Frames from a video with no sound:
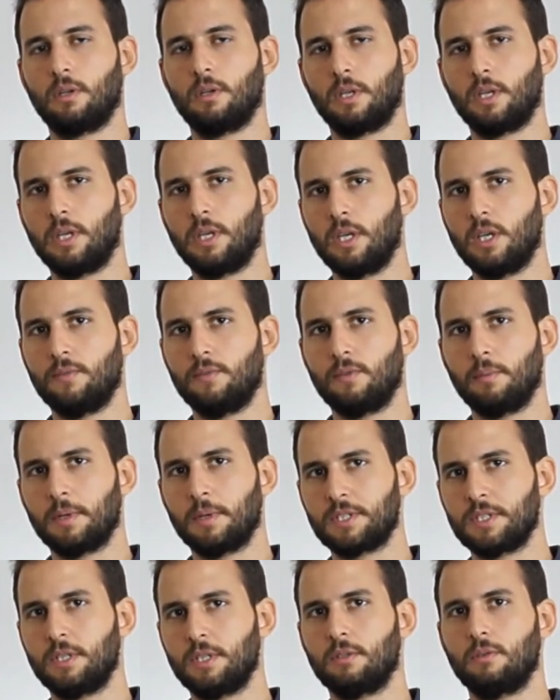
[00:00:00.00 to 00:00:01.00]
give the
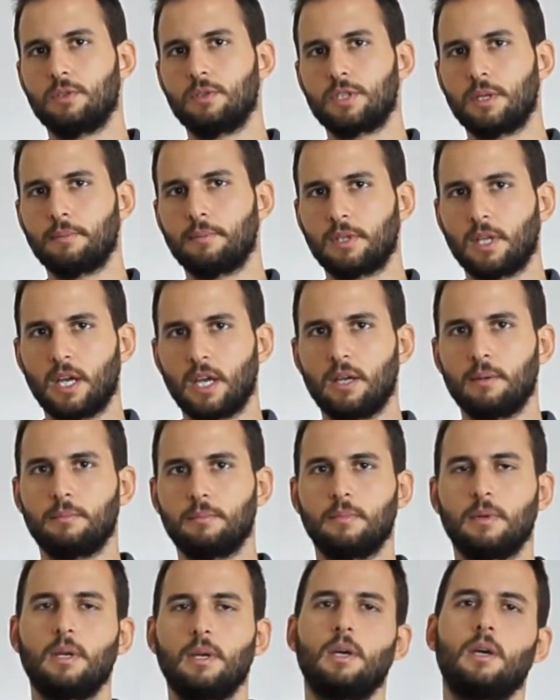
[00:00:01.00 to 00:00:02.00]
machine tool some
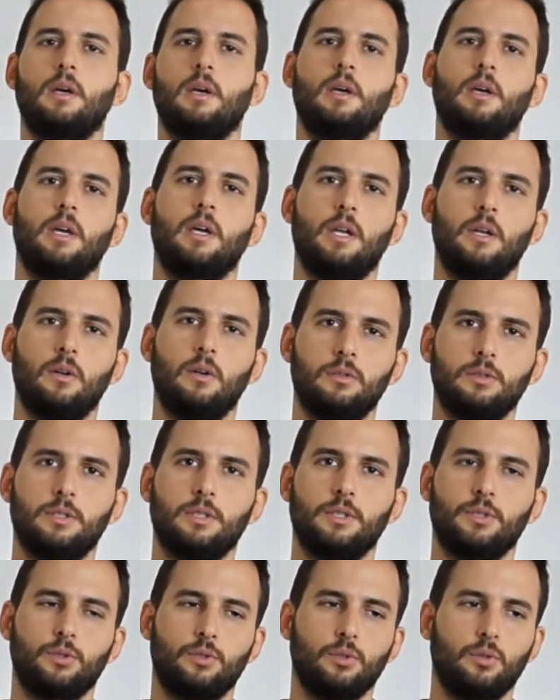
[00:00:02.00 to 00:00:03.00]
time in
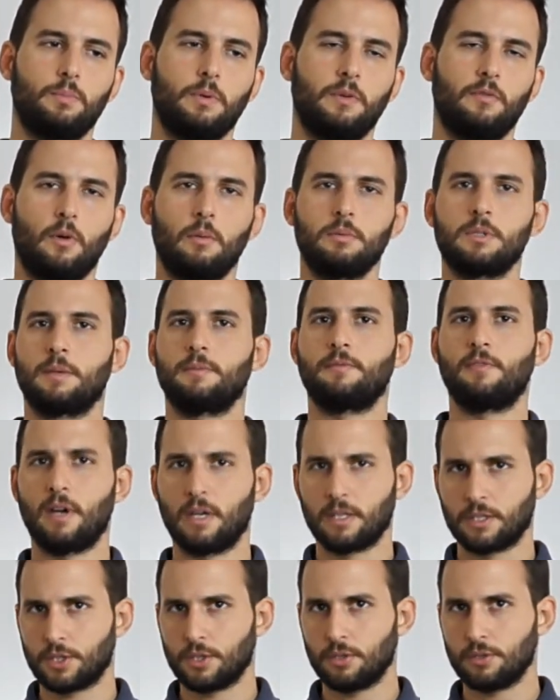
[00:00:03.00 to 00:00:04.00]
order to perform some
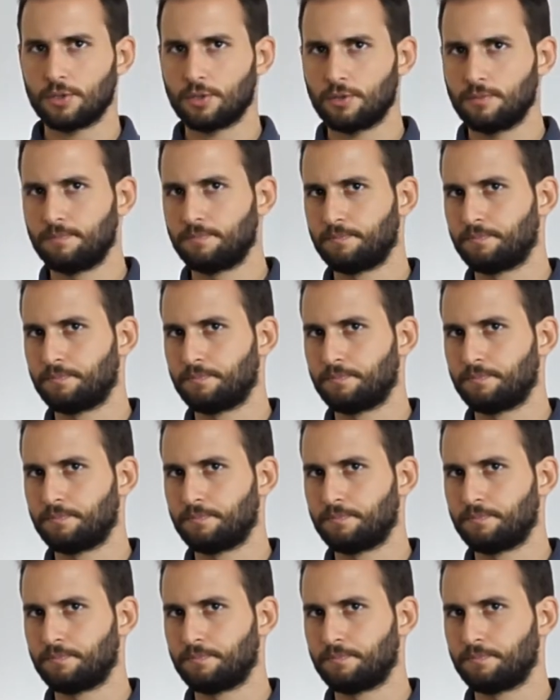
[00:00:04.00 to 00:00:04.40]
functions.